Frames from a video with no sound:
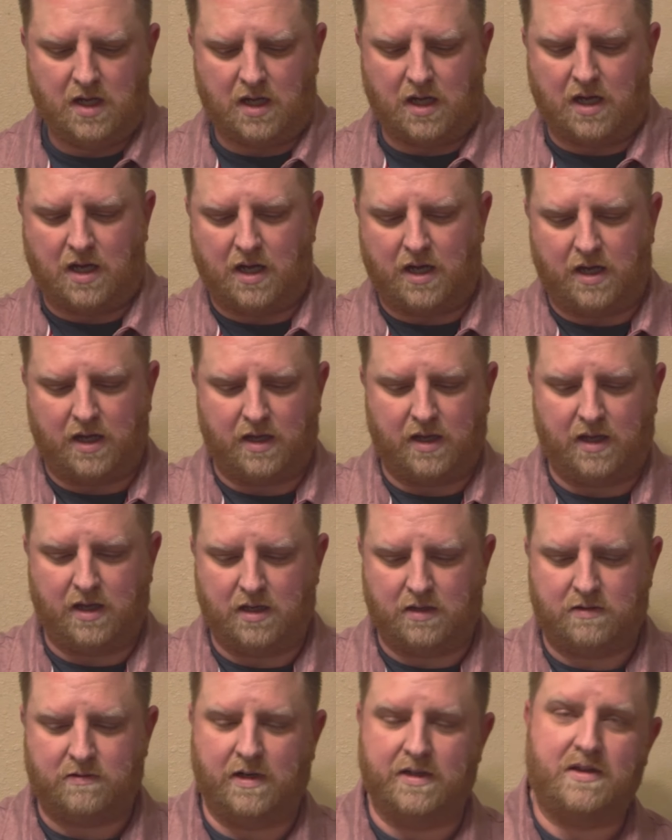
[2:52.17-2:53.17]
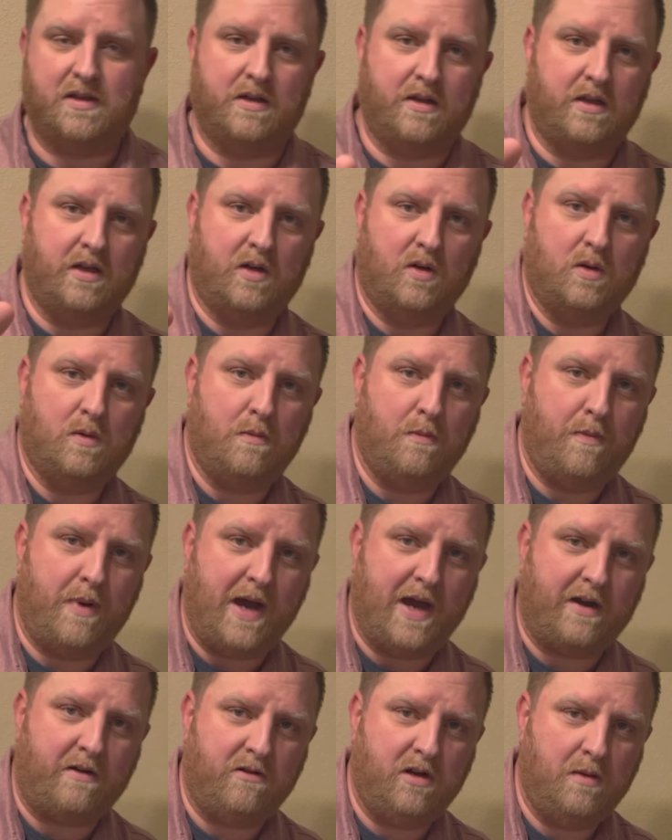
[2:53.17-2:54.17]
Uh, and right there you go,
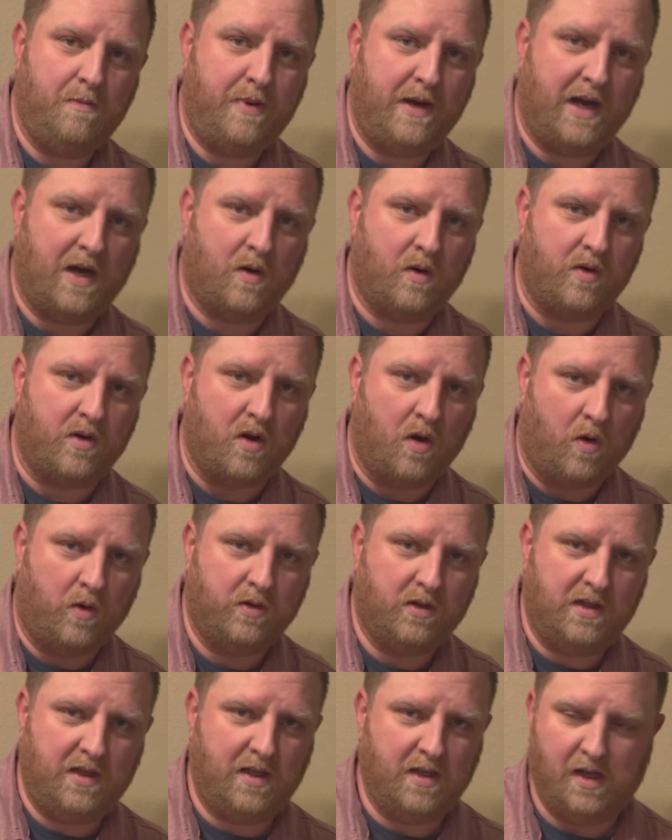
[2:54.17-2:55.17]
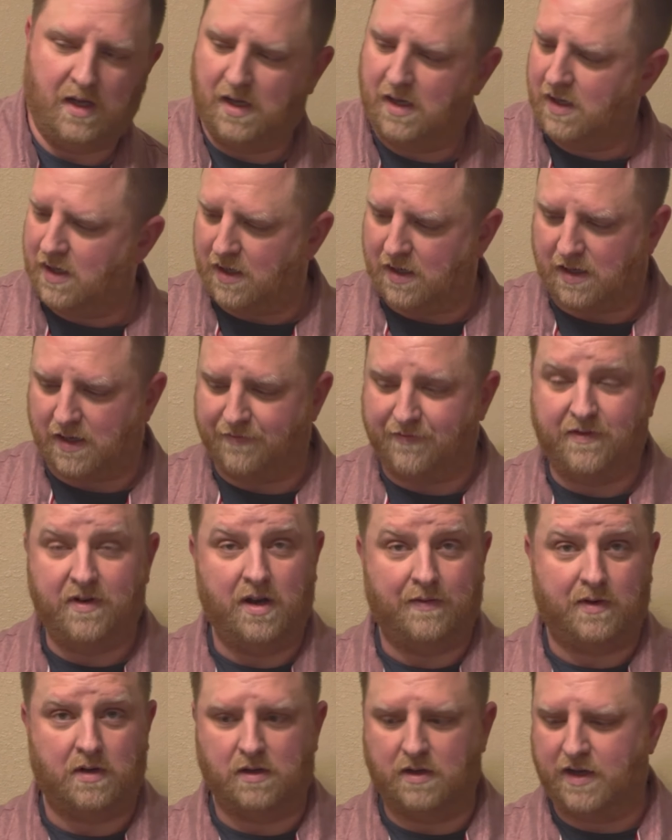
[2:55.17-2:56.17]
battery powered only. Uh, I've
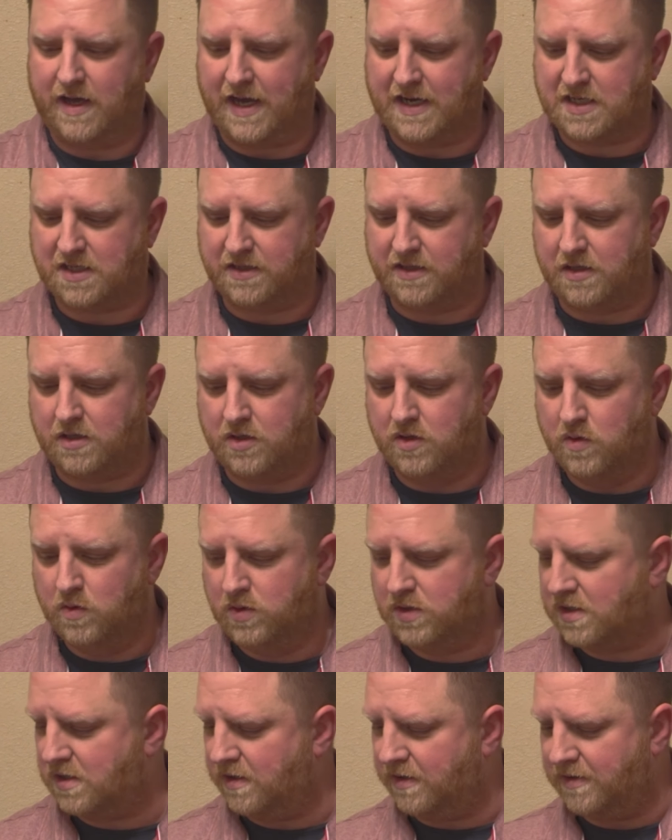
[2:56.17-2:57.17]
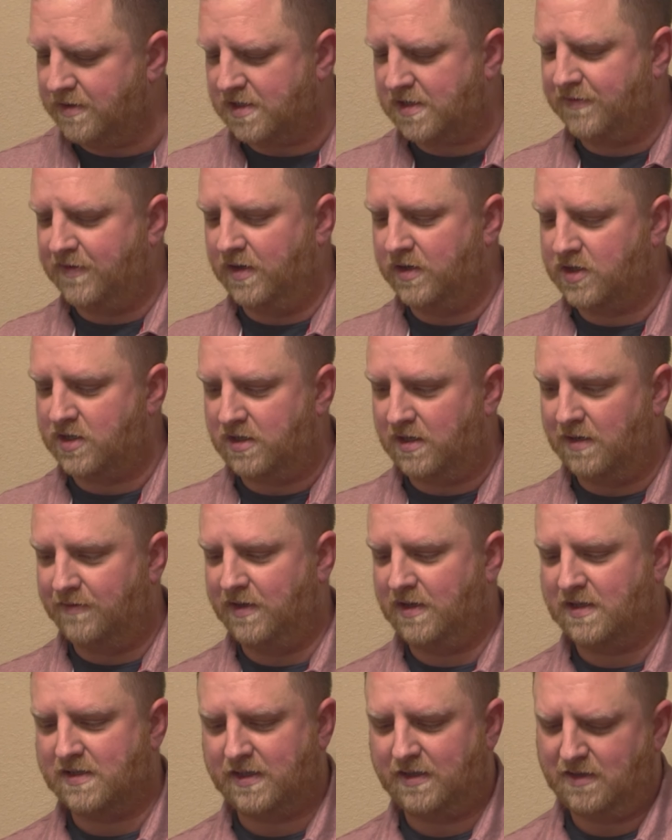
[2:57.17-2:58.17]
never actually used this function of
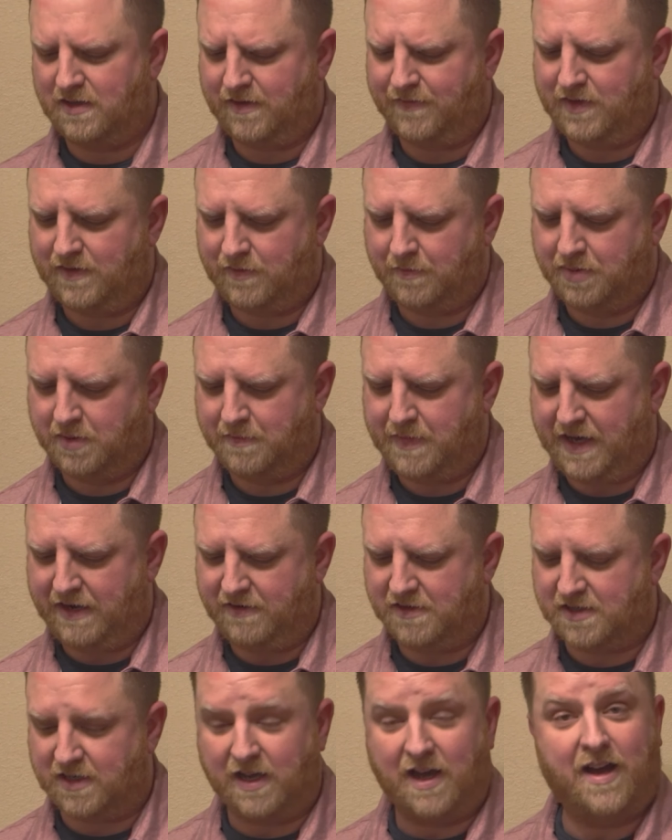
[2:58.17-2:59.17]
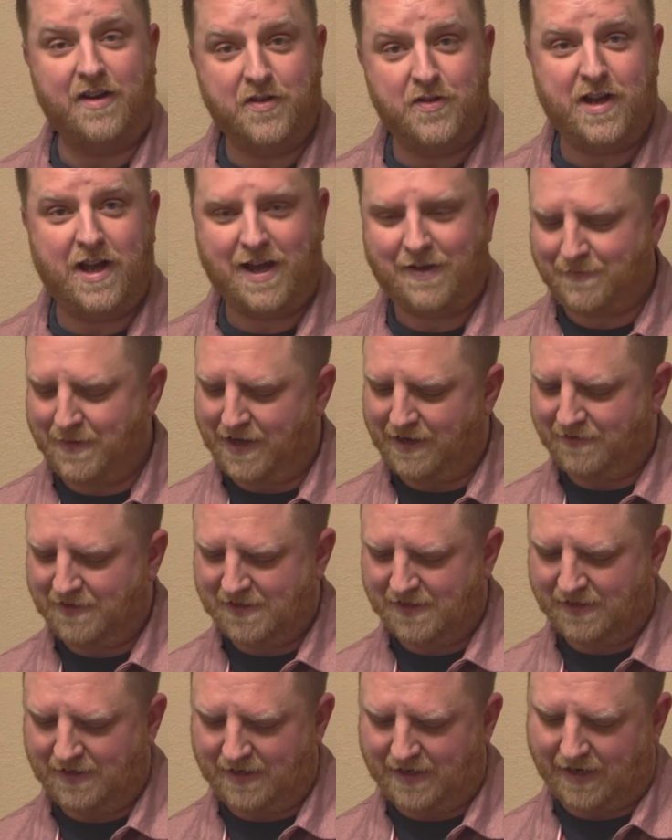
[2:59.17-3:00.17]
it because I've never put batteries in it. I do not have
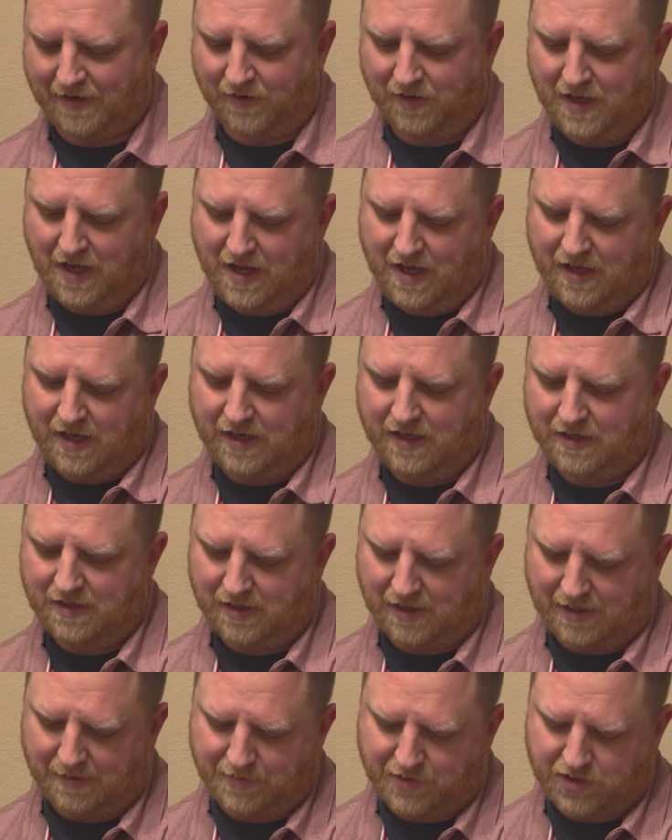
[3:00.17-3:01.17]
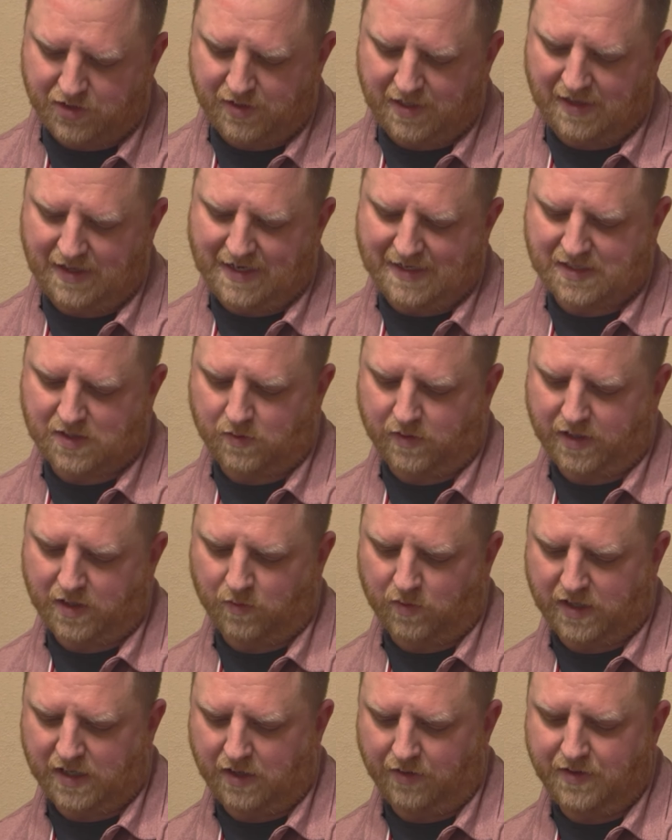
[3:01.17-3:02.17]
batteries in it now, and I'm sure they last quite a
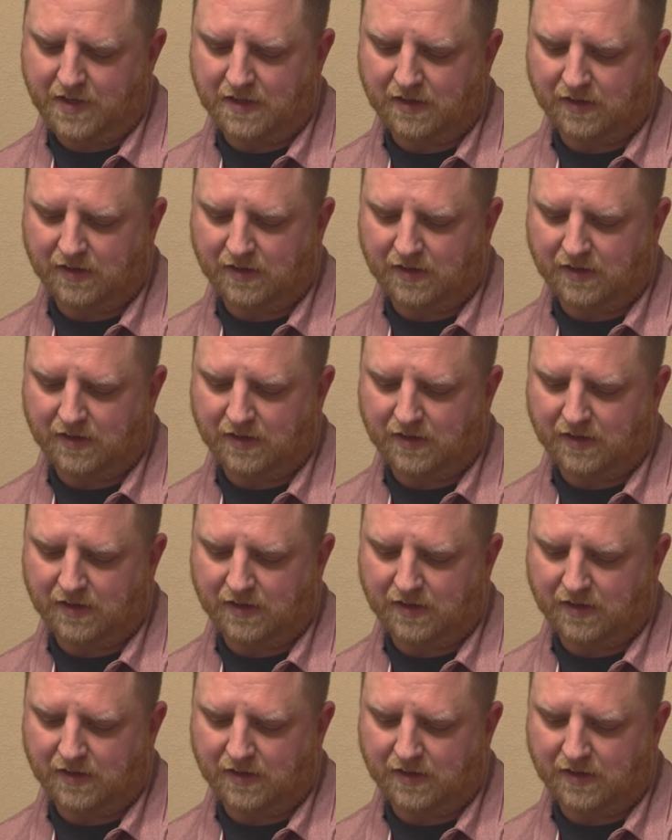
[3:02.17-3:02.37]
while. The